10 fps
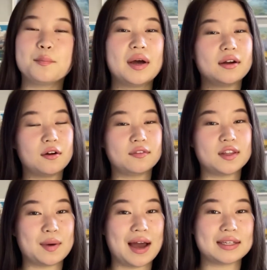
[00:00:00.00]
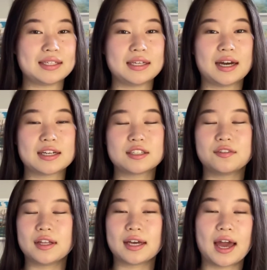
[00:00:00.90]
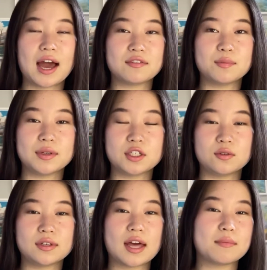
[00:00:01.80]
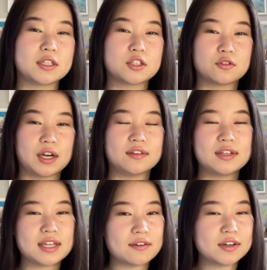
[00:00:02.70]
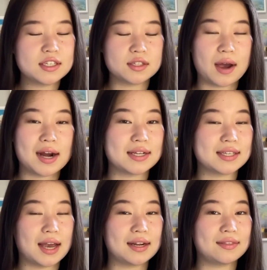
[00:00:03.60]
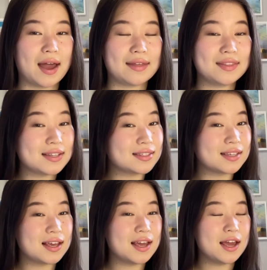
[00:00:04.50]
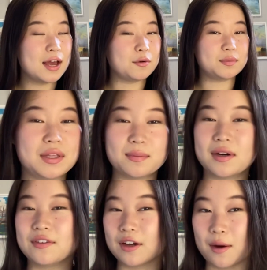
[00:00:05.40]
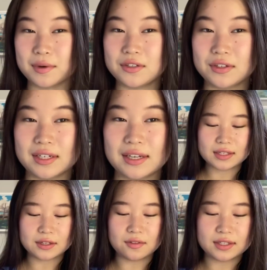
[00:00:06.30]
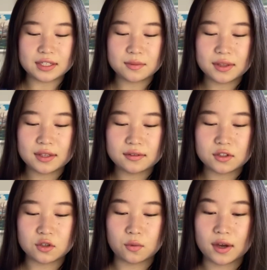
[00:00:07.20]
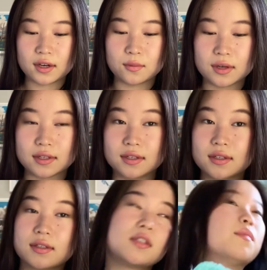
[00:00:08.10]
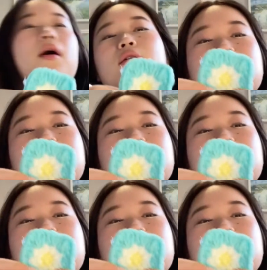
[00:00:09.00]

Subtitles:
But over the past year, I just feel like I haven't been doing that creative endeavors, so I decided that this would be the perfect opportunity. So this is what the square was supposed